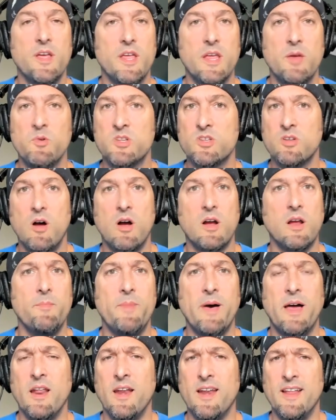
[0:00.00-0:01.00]
He was talking
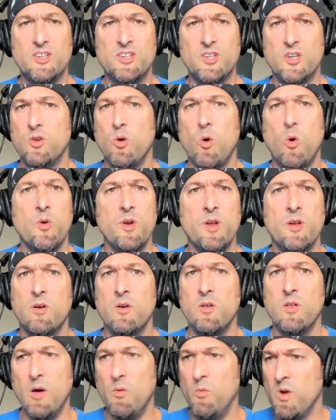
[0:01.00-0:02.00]
about on a
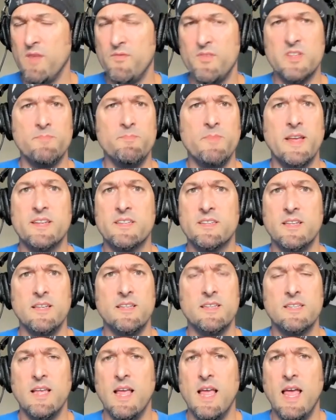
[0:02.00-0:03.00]
tutorial on one of his
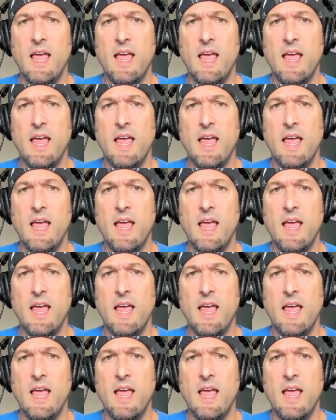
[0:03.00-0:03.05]
mixes,